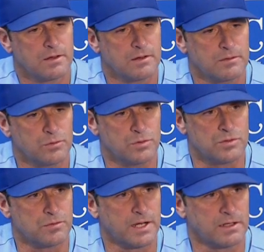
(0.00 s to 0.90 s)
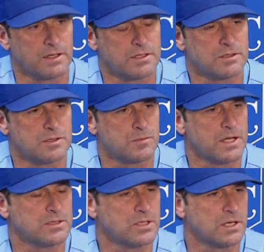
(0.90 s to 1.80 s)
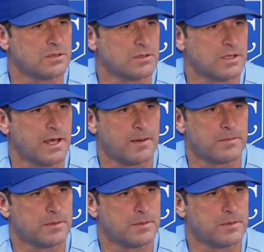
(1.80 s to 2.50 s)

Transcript: the rules and regulations might change or adapt.